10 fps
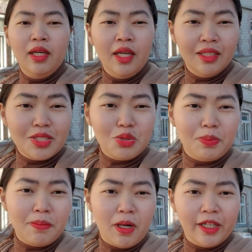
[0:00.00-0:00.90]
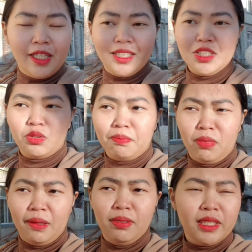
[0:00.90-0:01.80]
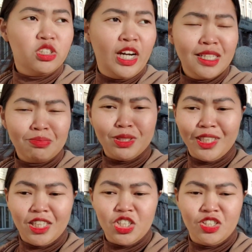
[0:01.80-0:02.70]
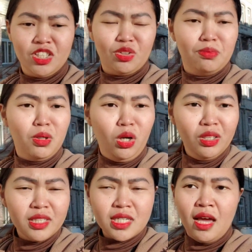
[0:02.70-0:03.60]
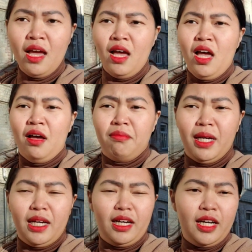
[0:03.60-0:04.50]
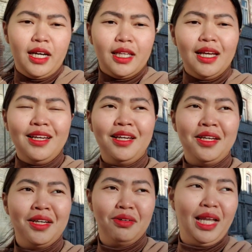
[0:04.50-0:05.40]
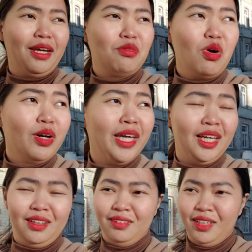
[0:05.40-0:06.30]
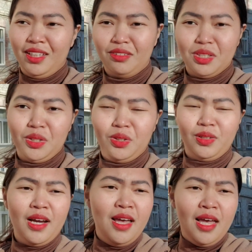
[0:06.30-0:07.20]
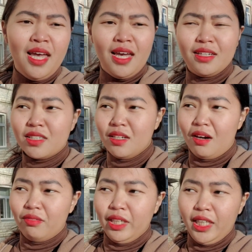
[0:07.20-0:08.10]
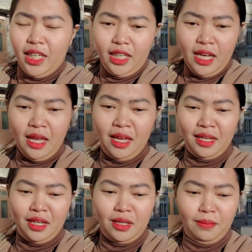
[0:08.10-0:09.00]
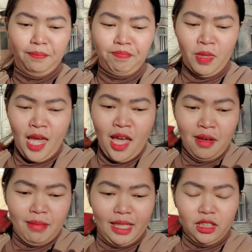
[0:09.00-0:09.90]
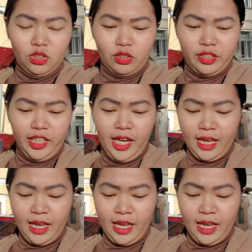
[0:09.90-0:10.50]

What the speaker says: in the supermarkets or public transportations or malls, but like walking in the road it is not really mandatory.